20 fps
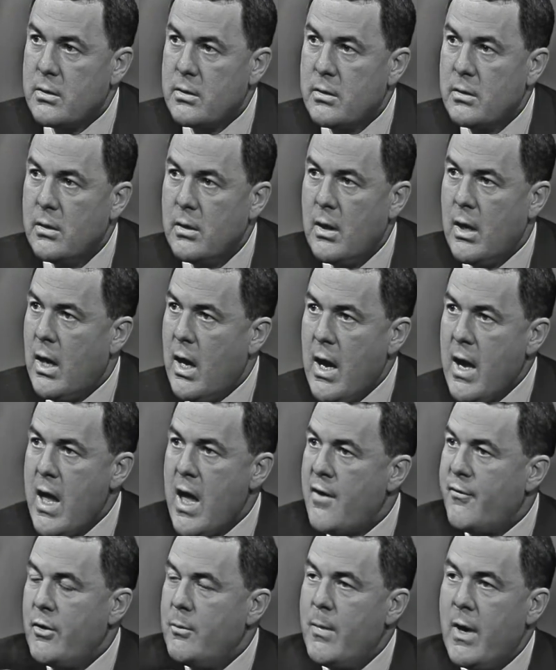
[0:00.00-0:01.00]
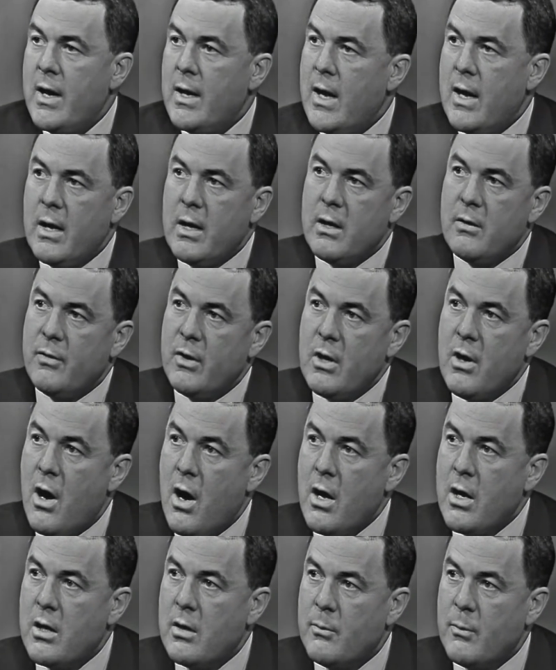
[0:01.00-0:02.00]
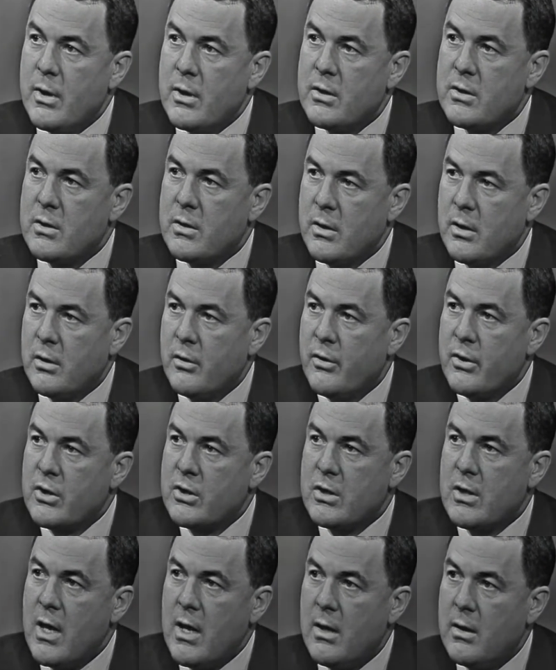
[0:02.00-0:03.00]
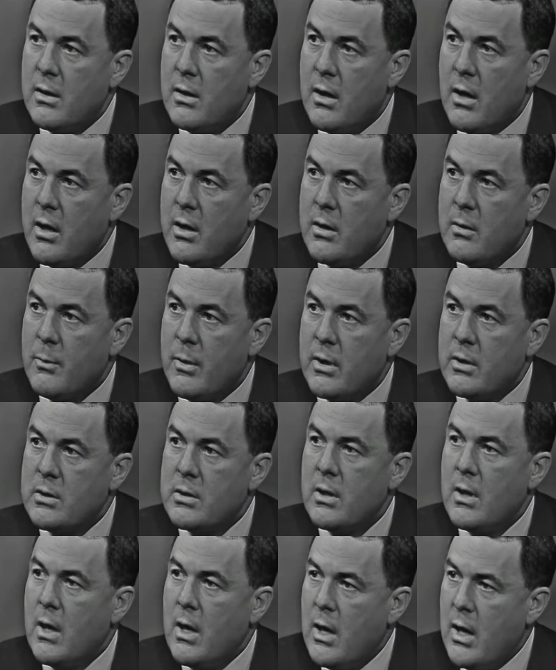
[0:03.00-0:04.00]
Of course you I are. haven't made any of the arguments that are the standard arguments.